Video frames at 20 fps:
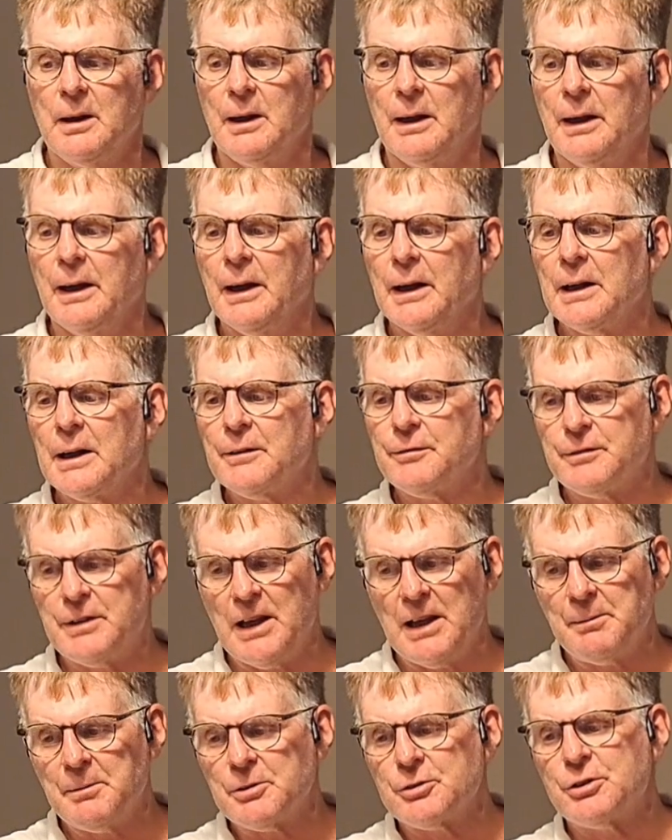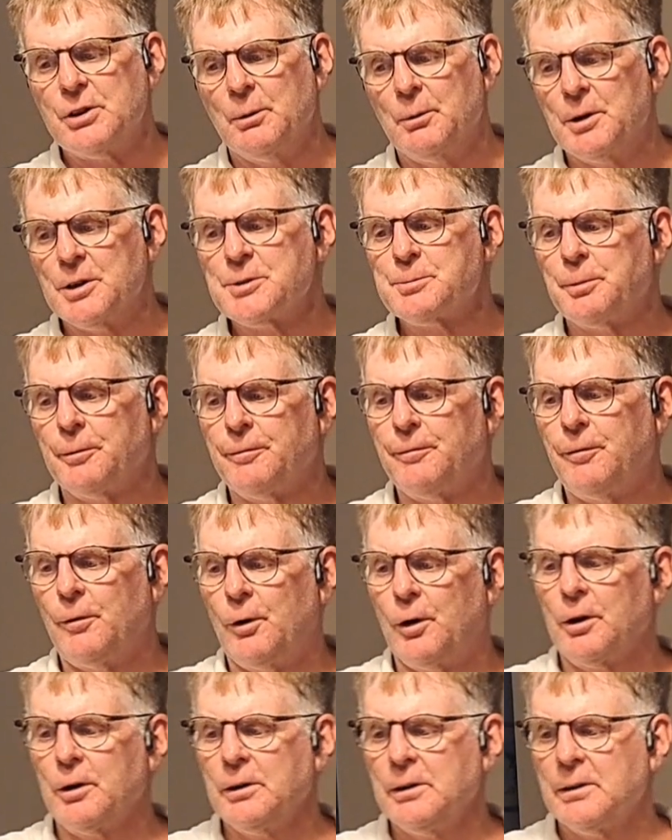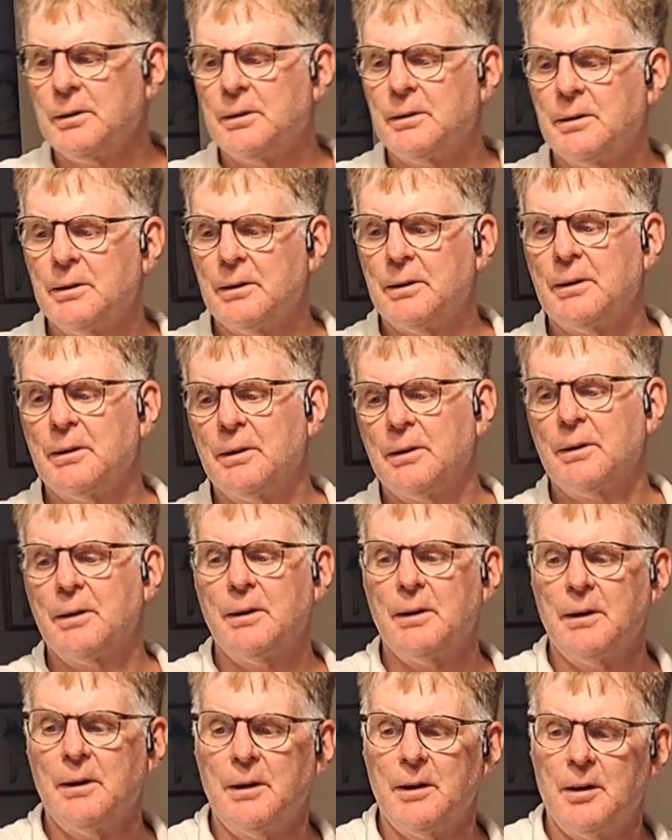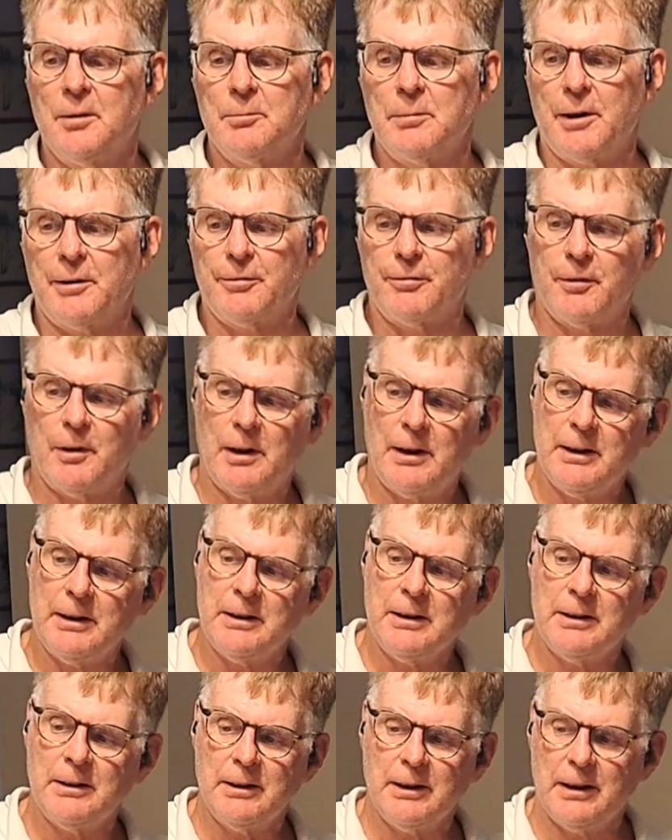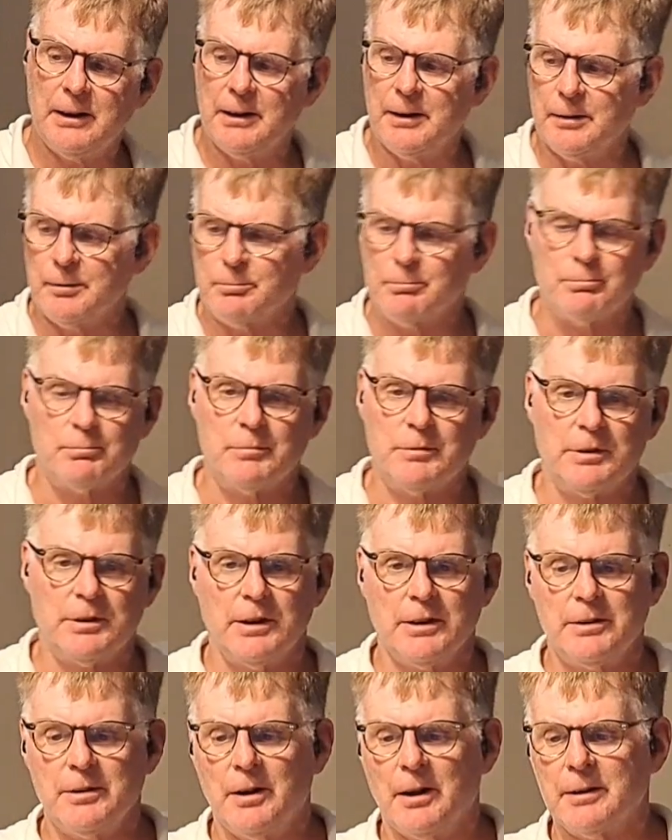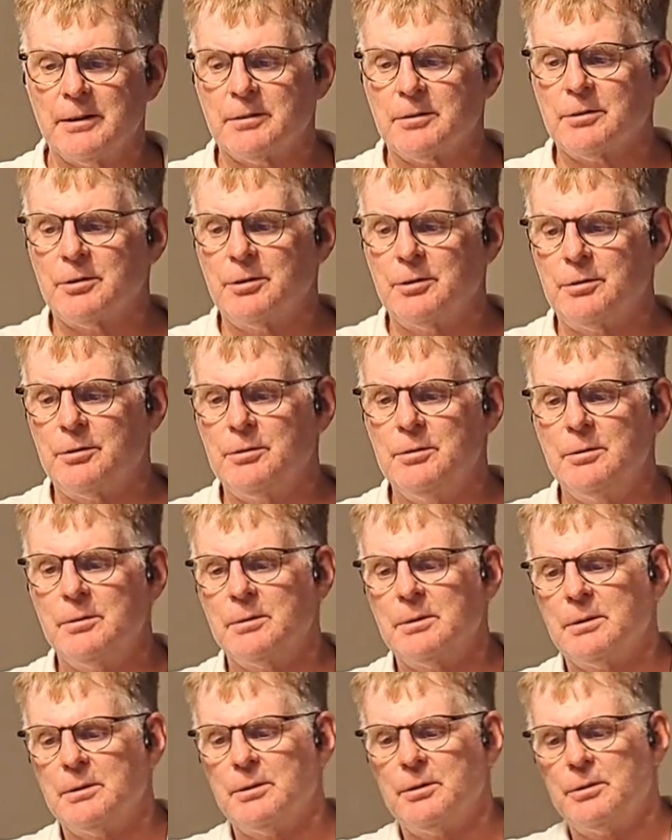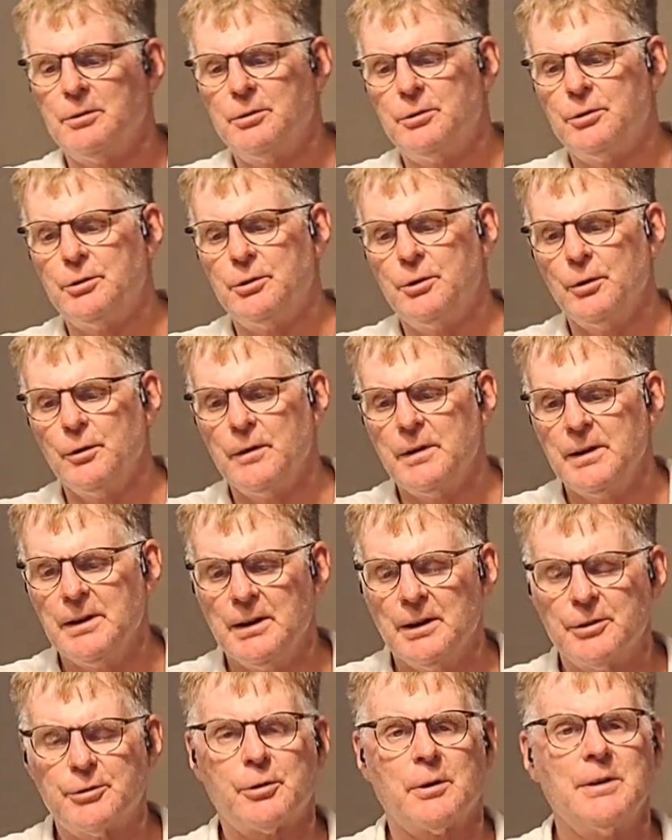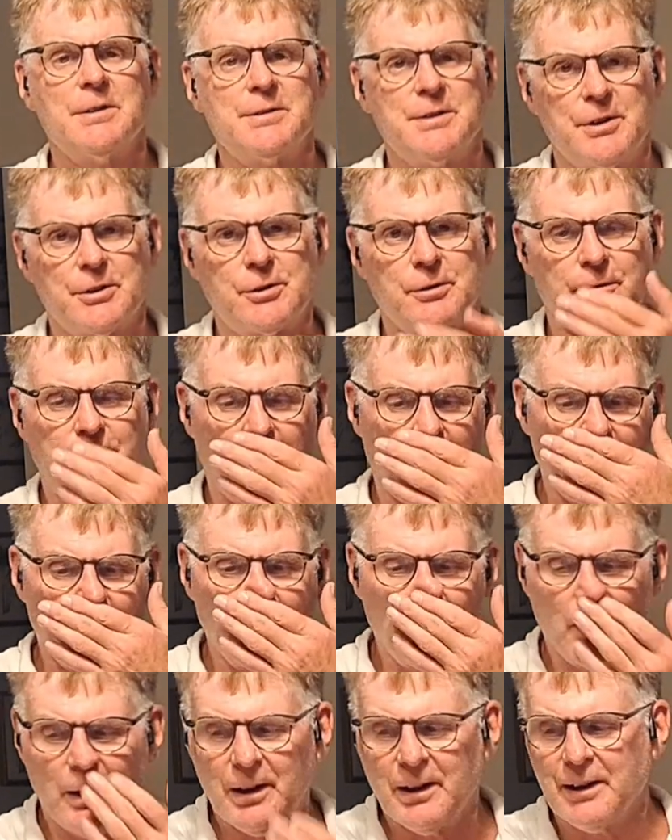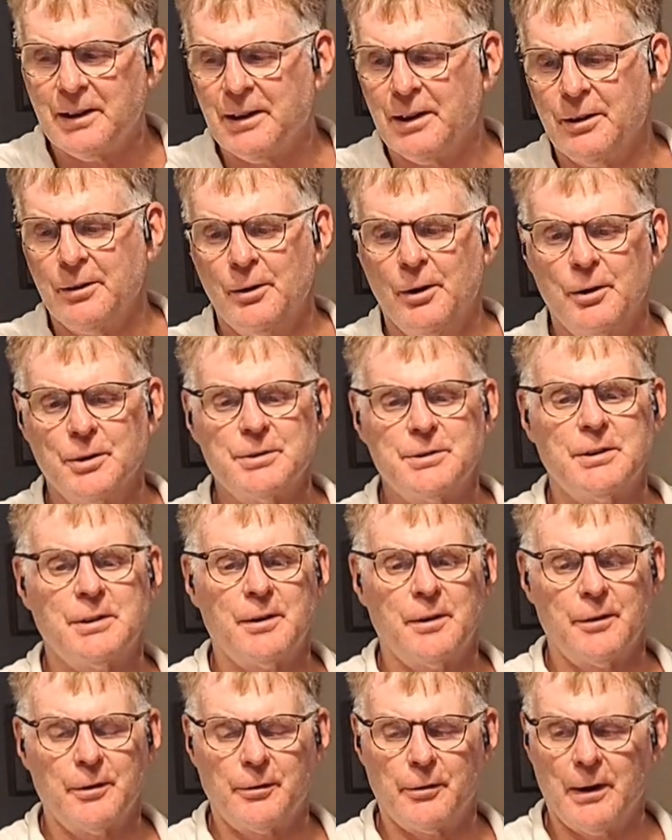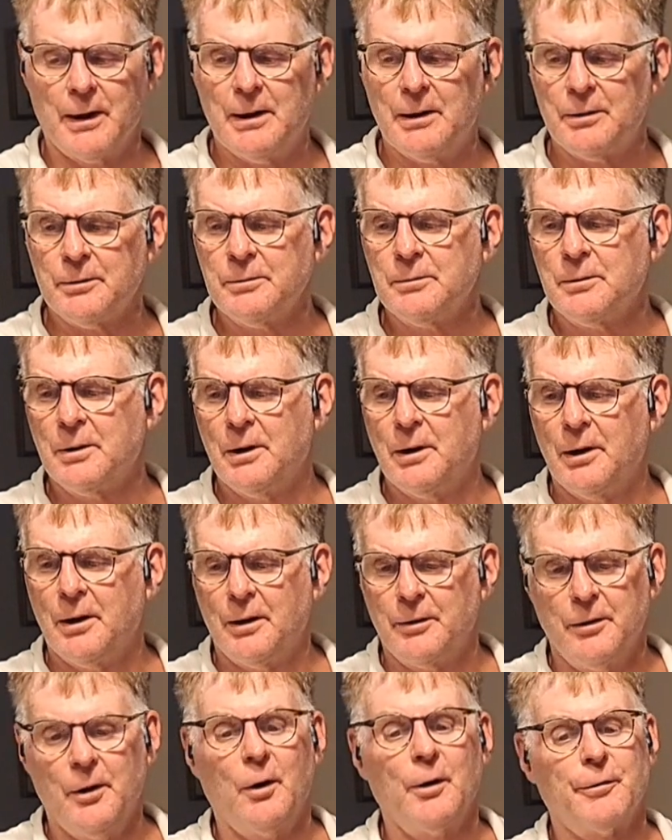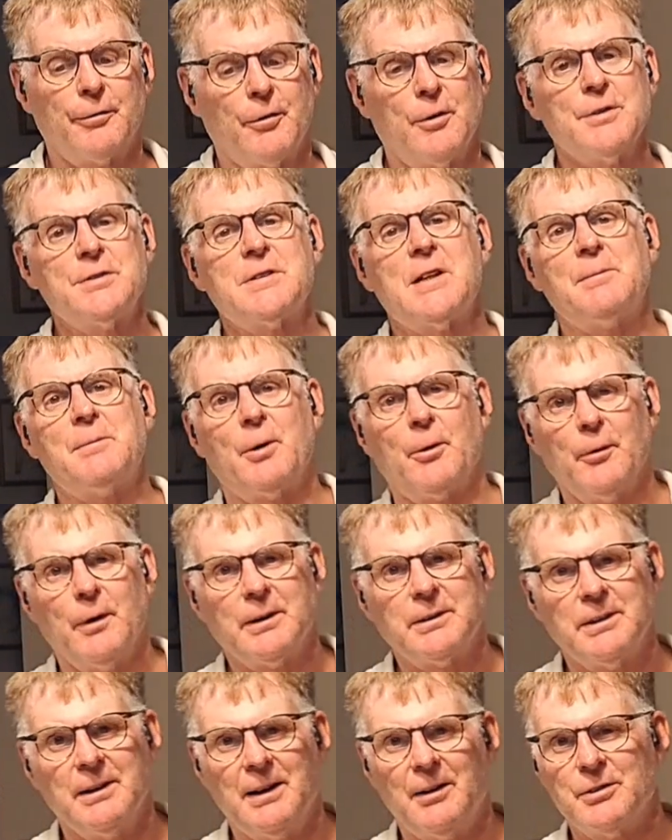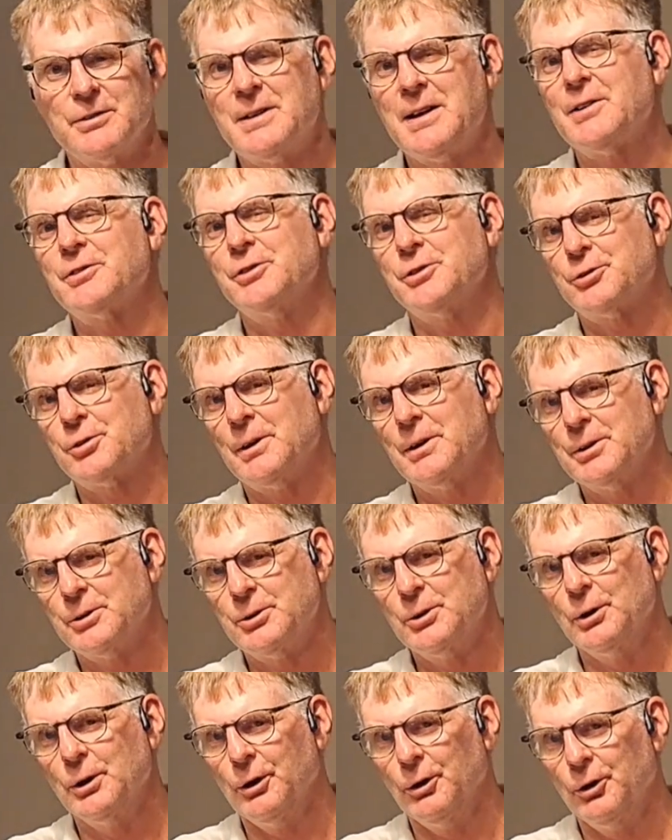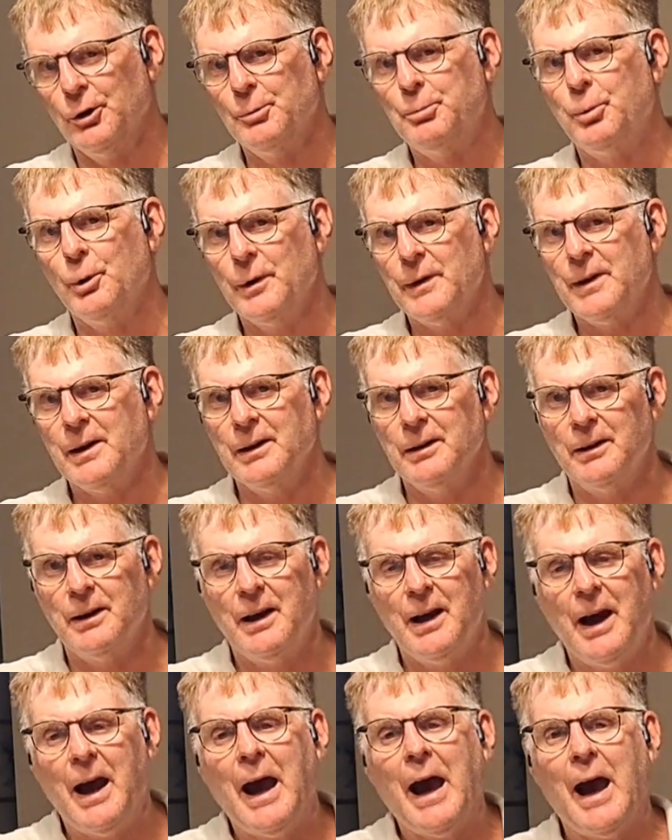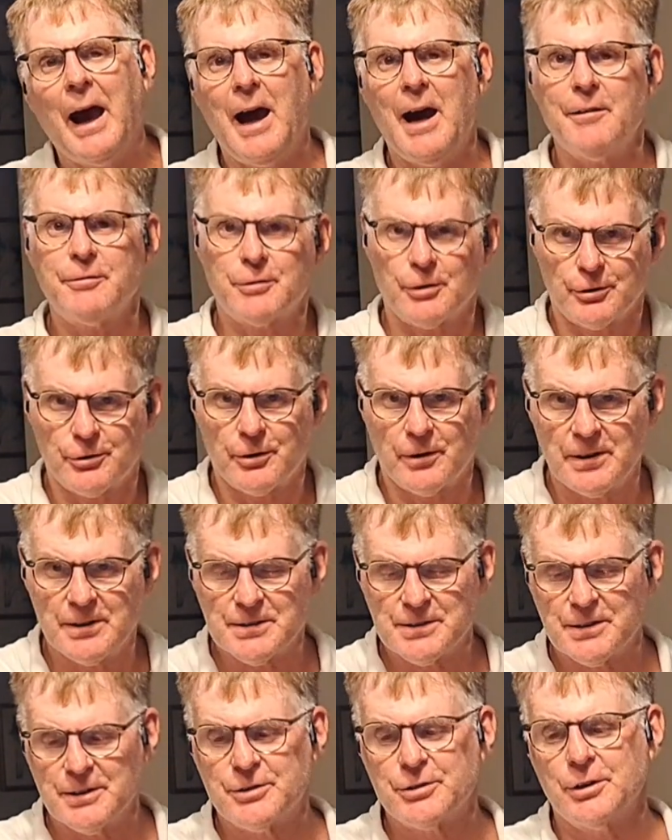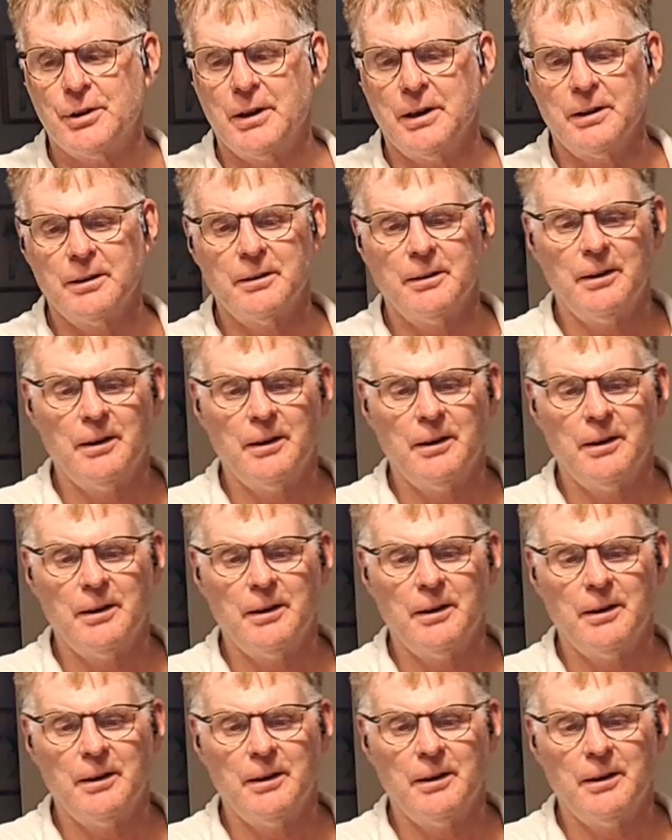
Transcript: And I've damaged it once before by flying it, and it did not do the transition very well, and it nosed into the ground. No, the first time I wrecked it, I was actually trying to do a loop with it after transitioning